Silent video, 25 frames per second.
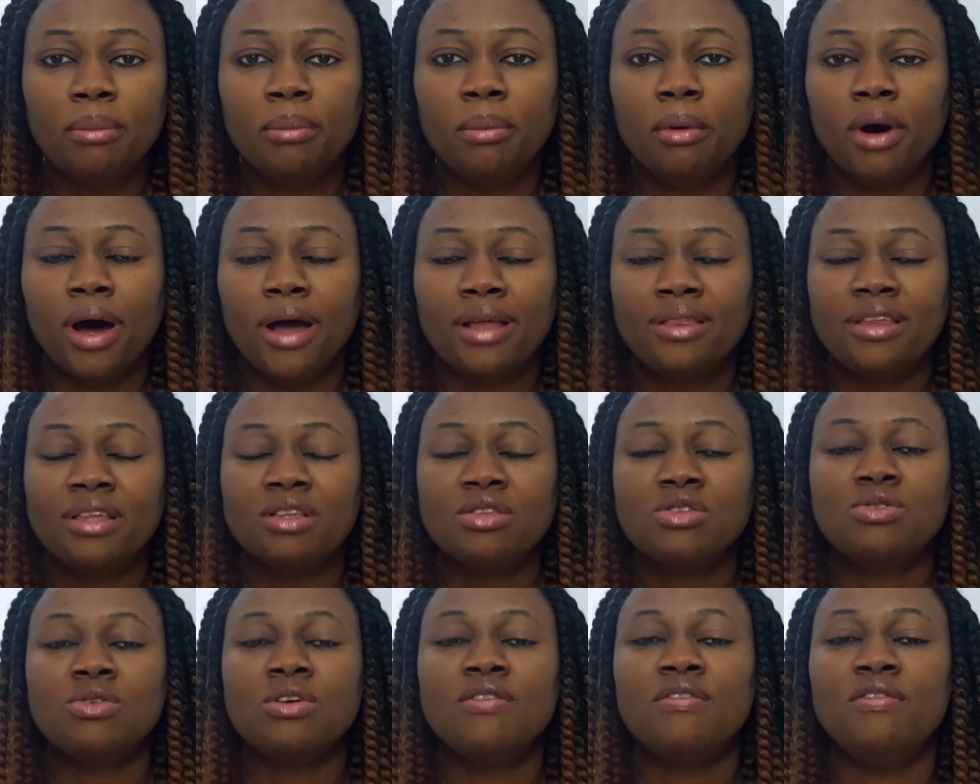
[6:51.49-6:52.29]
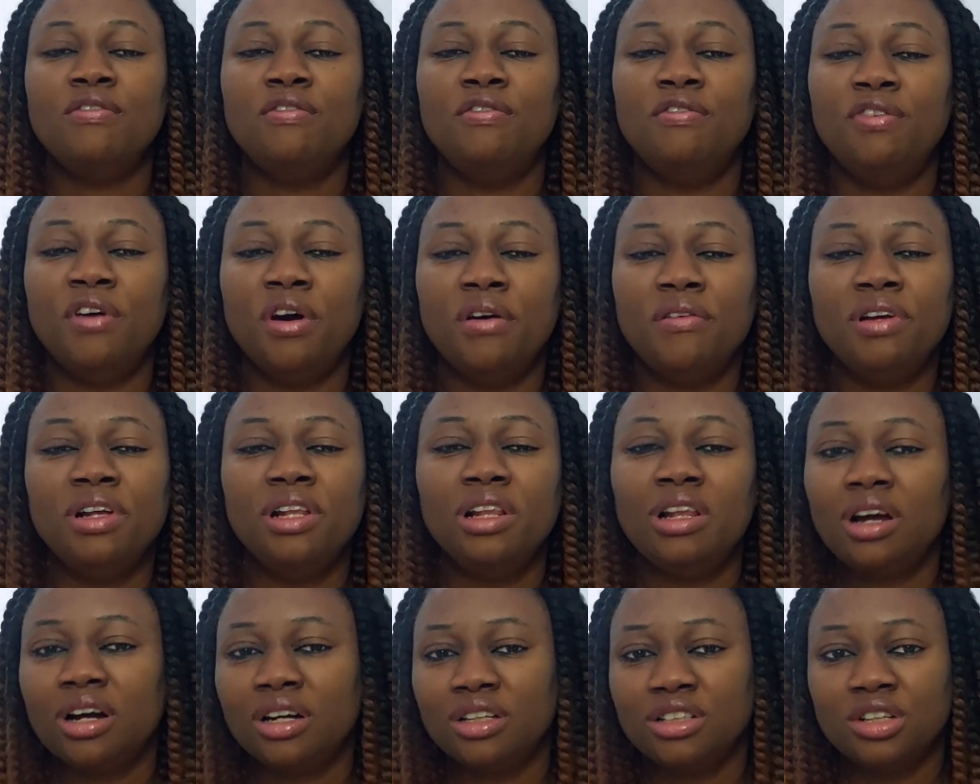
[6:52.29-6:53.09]
But I think to a very
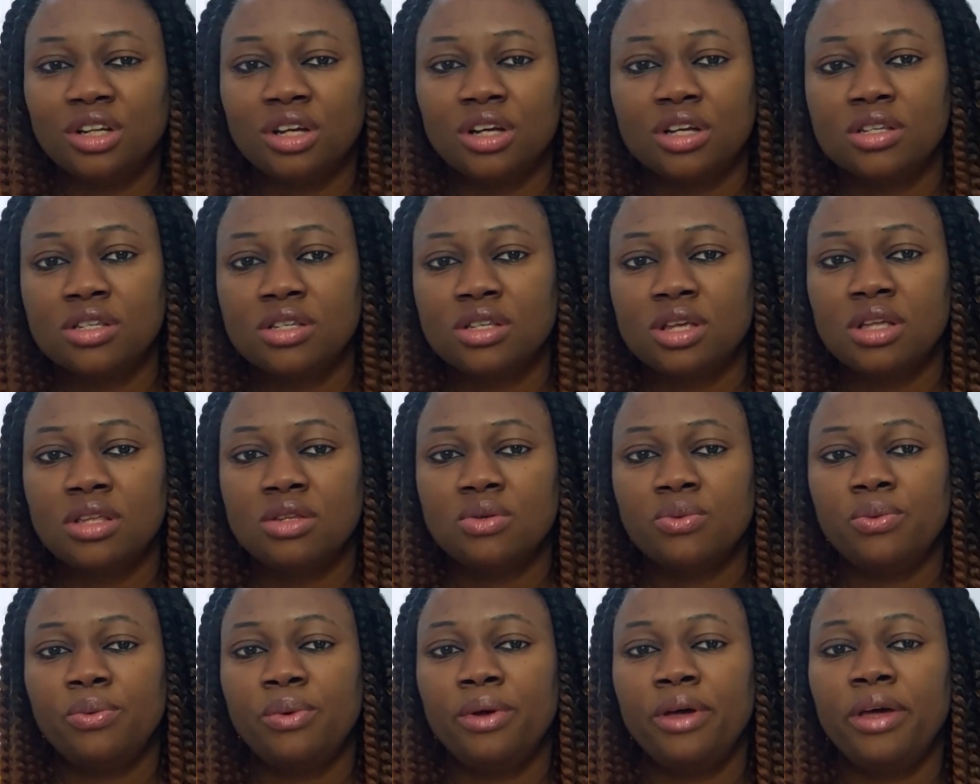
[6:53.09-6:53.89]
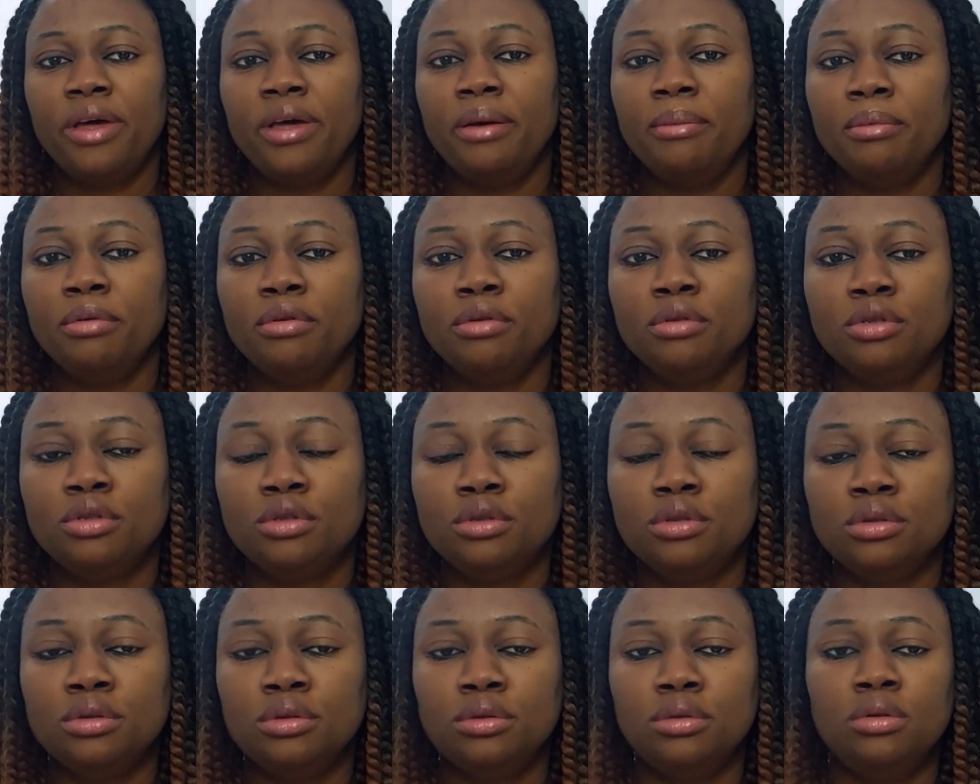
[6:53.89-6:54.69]
large extent, we're able
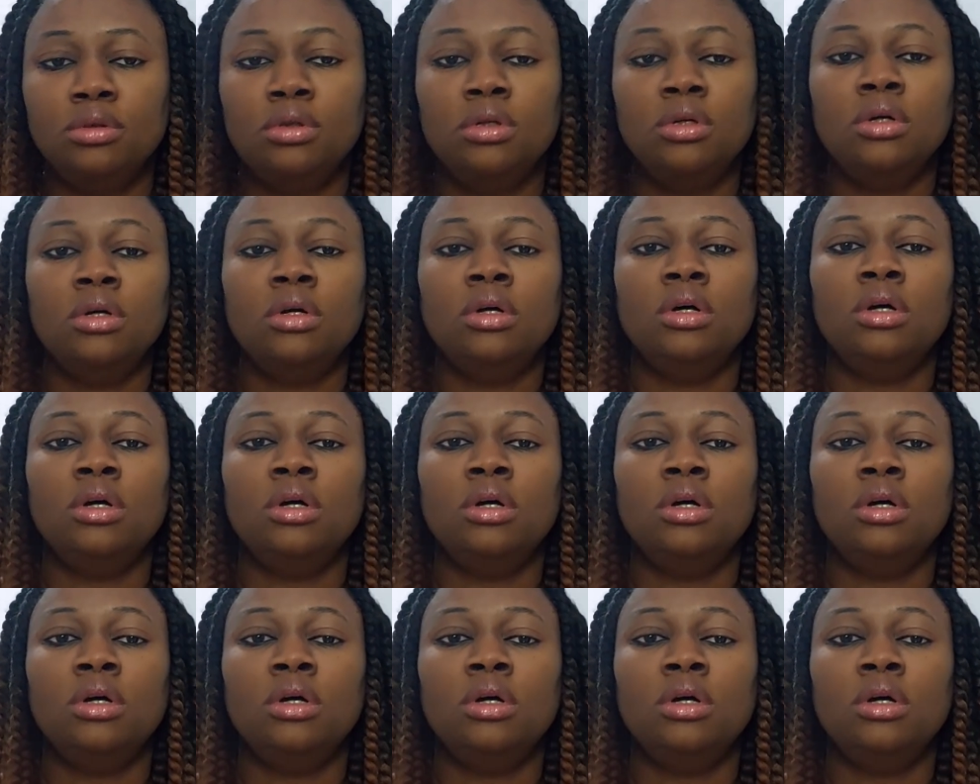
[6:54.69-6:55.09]
to